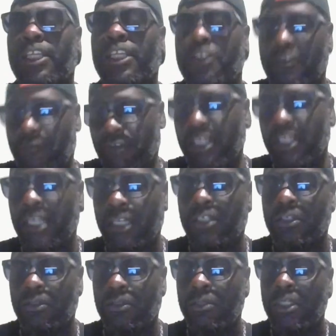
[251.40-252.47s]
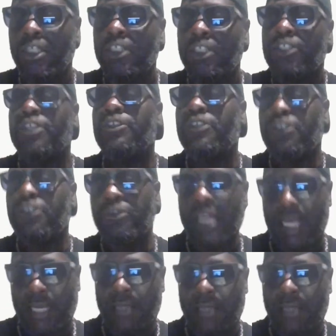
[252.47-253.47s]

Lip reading: your vehicle to do that.